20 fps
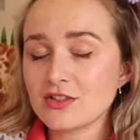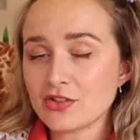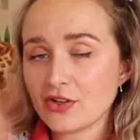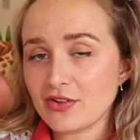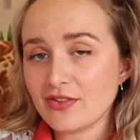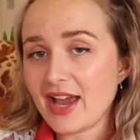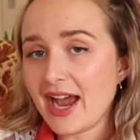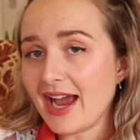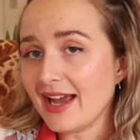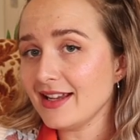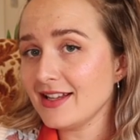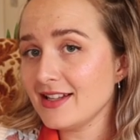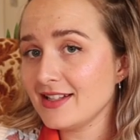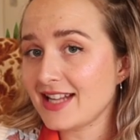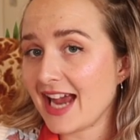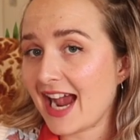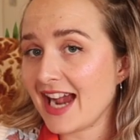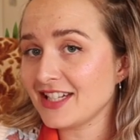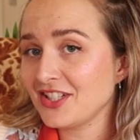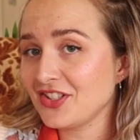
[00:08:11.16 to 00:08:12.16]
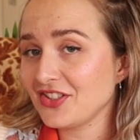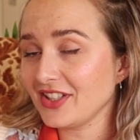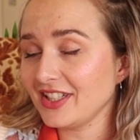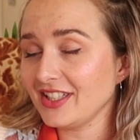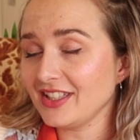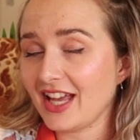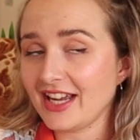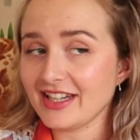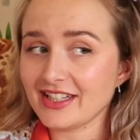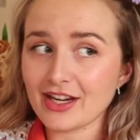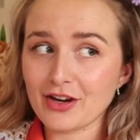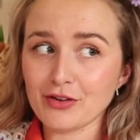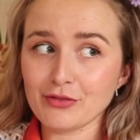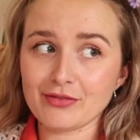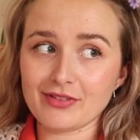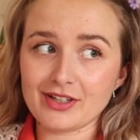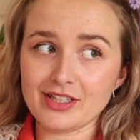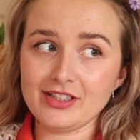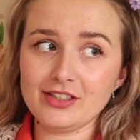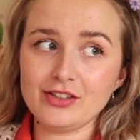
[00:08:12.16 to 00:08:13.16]
So that is actually like a
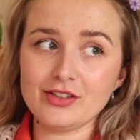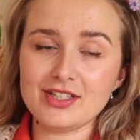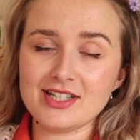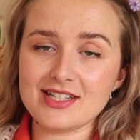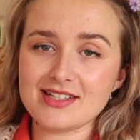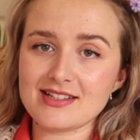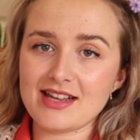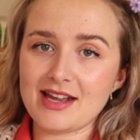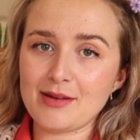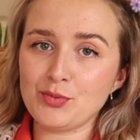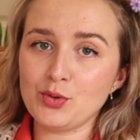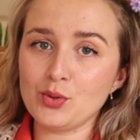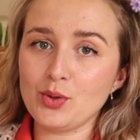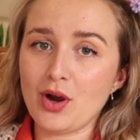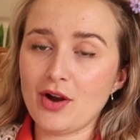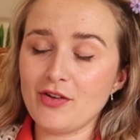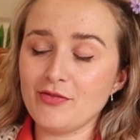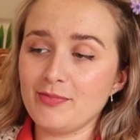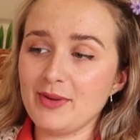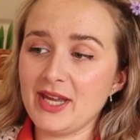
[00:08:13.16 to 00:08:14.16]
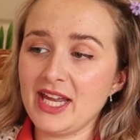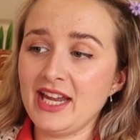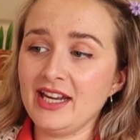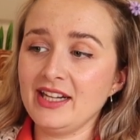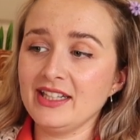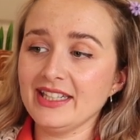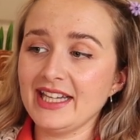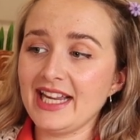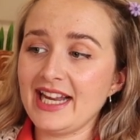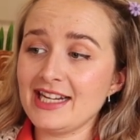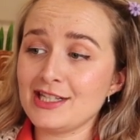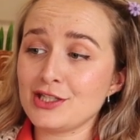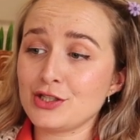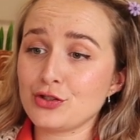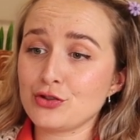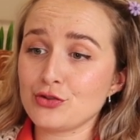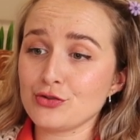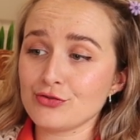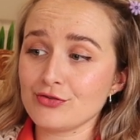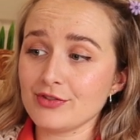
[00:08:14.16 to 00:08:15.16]
really good example of being
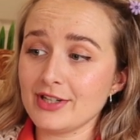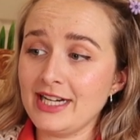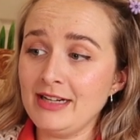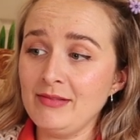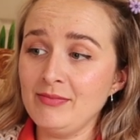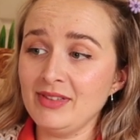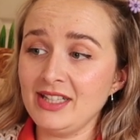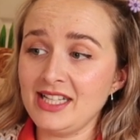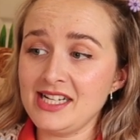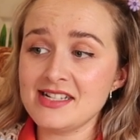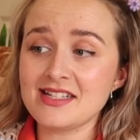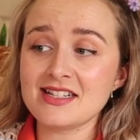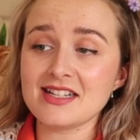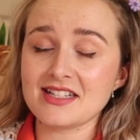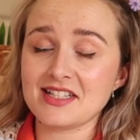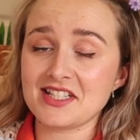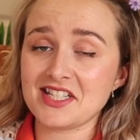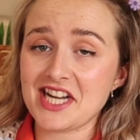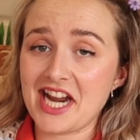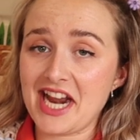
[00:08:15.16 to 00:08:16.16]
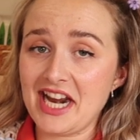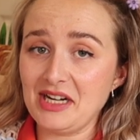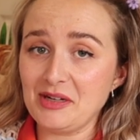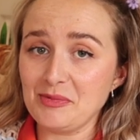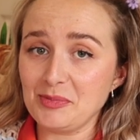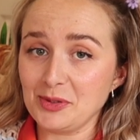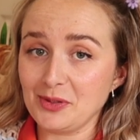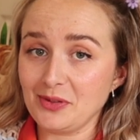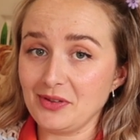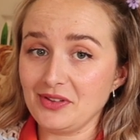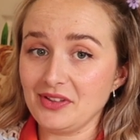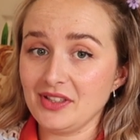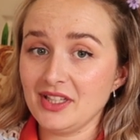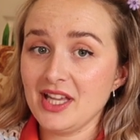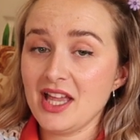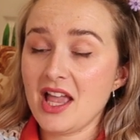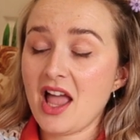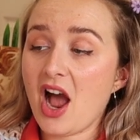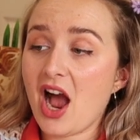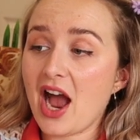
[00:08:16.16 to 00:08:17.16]
extremely sustainable.
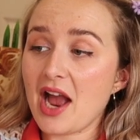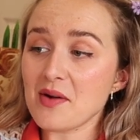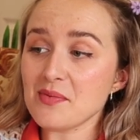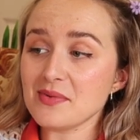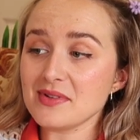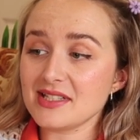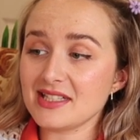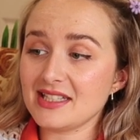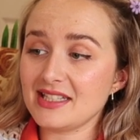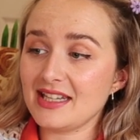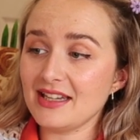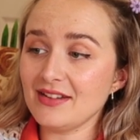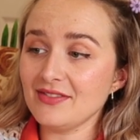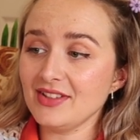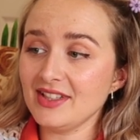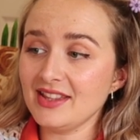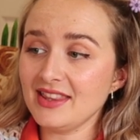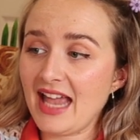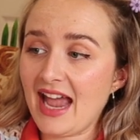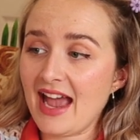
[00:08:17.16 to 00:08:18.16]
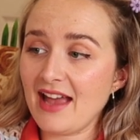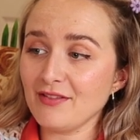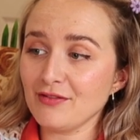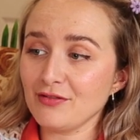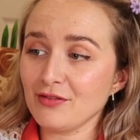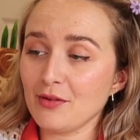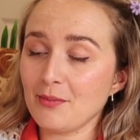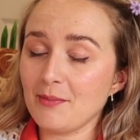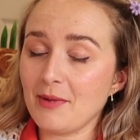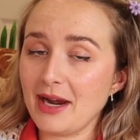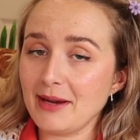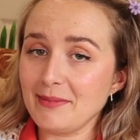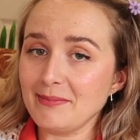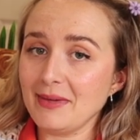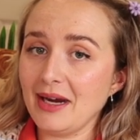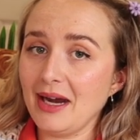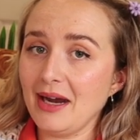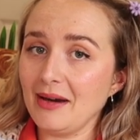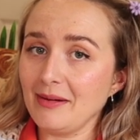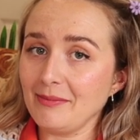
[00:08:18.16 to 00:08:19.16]
I was given that from my
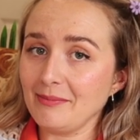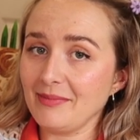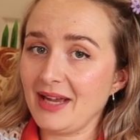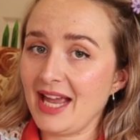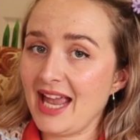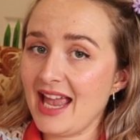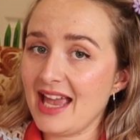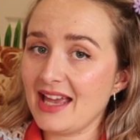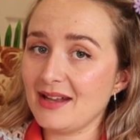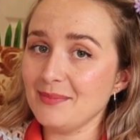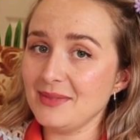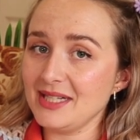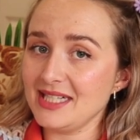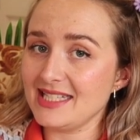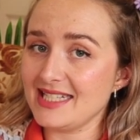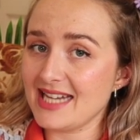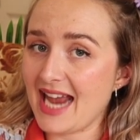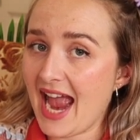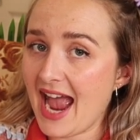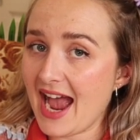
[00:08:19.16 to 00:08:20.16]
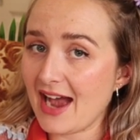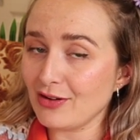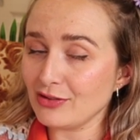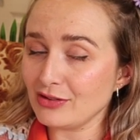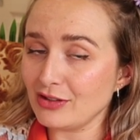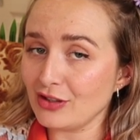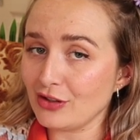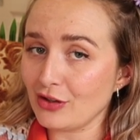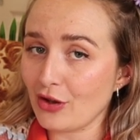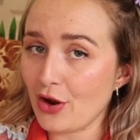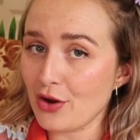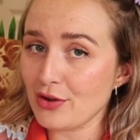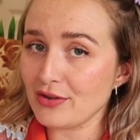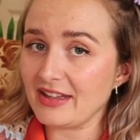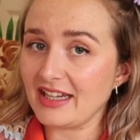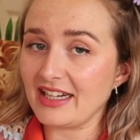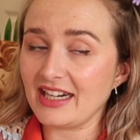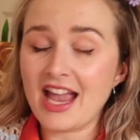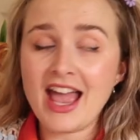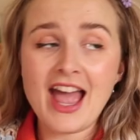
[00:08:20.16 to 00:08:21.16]
mum, hand-me-down
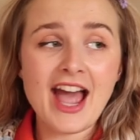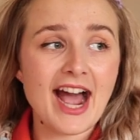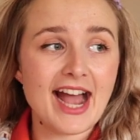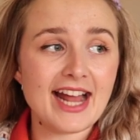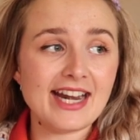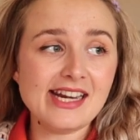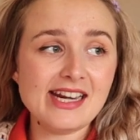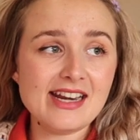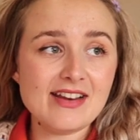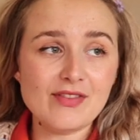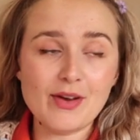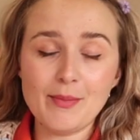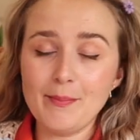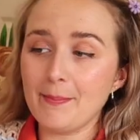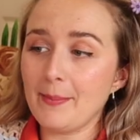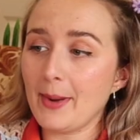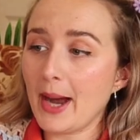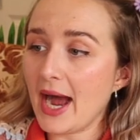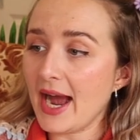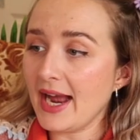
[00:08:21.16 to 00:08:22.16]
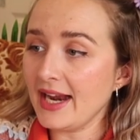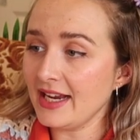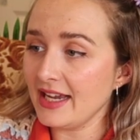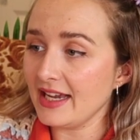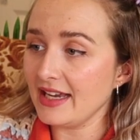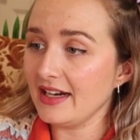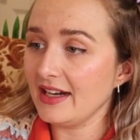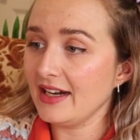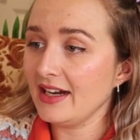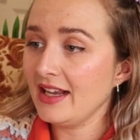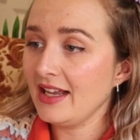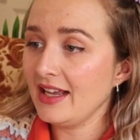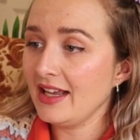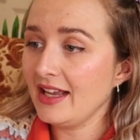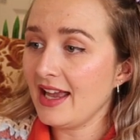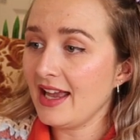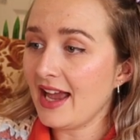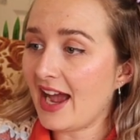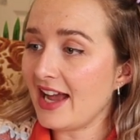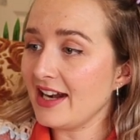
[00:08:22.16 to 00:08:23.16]
clothing. I didn't even buy it.
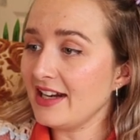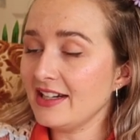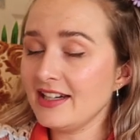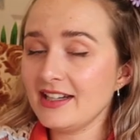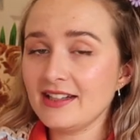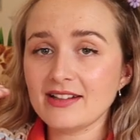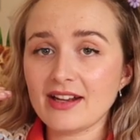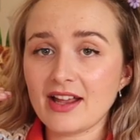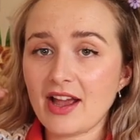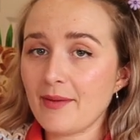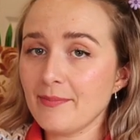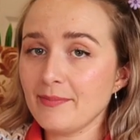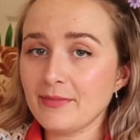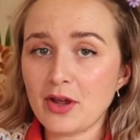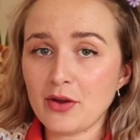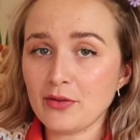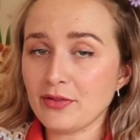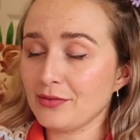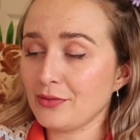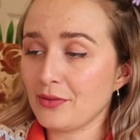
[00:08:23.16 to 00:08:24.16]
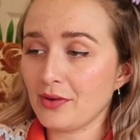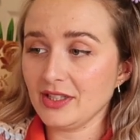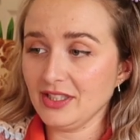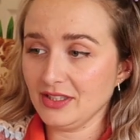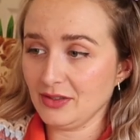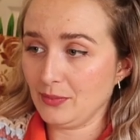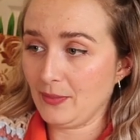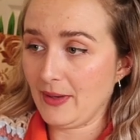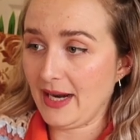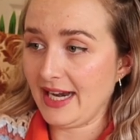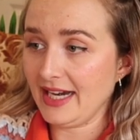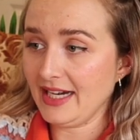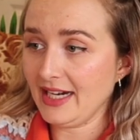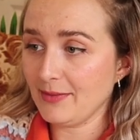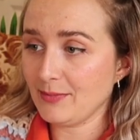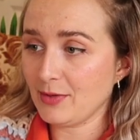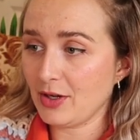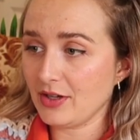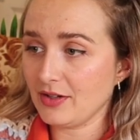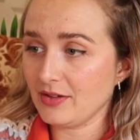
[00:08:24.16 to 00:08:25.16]
I'm not throwing it away.
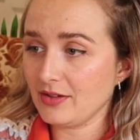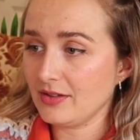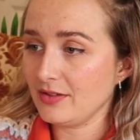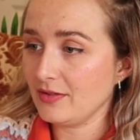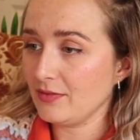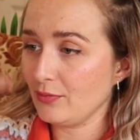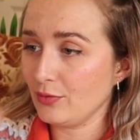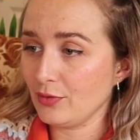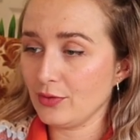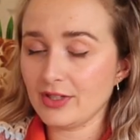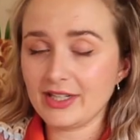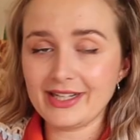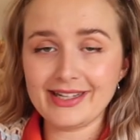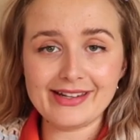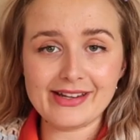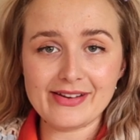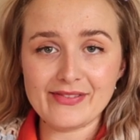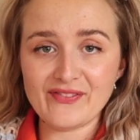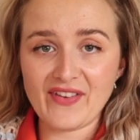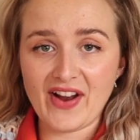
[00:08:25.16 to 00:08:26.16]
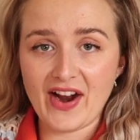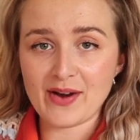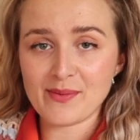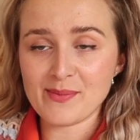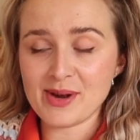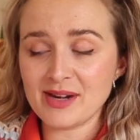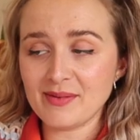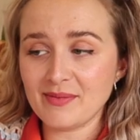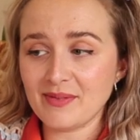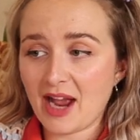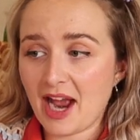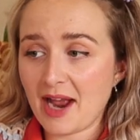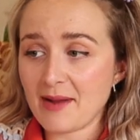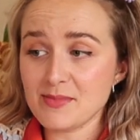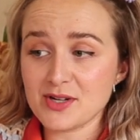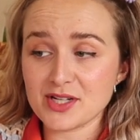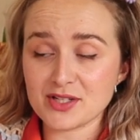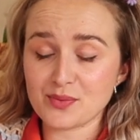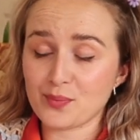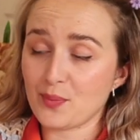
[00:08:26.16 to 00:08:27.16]
I'm not ruining the environment. I'm
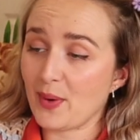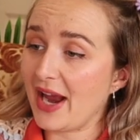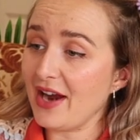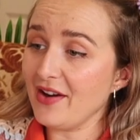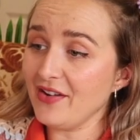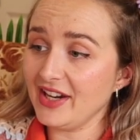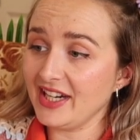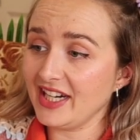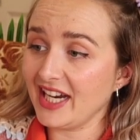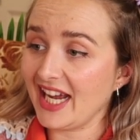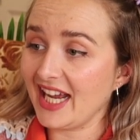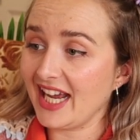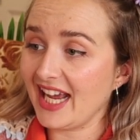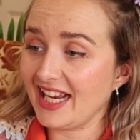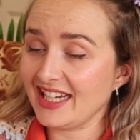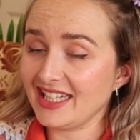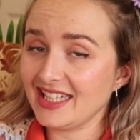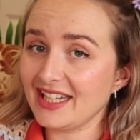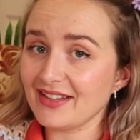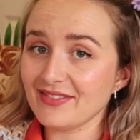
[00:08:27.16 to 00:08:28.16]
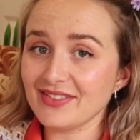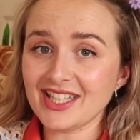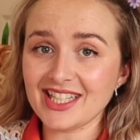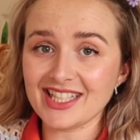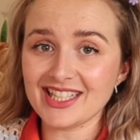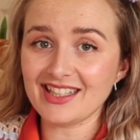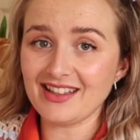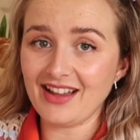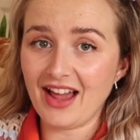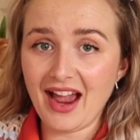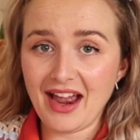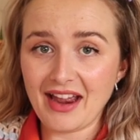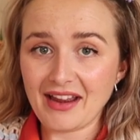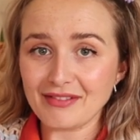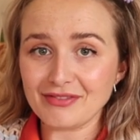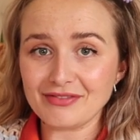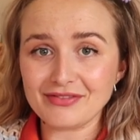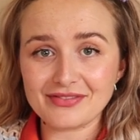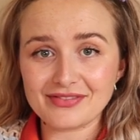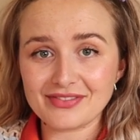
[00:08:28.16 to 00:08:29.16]
just wearing it and giving it a
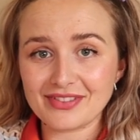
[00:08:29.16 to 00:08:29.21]
life,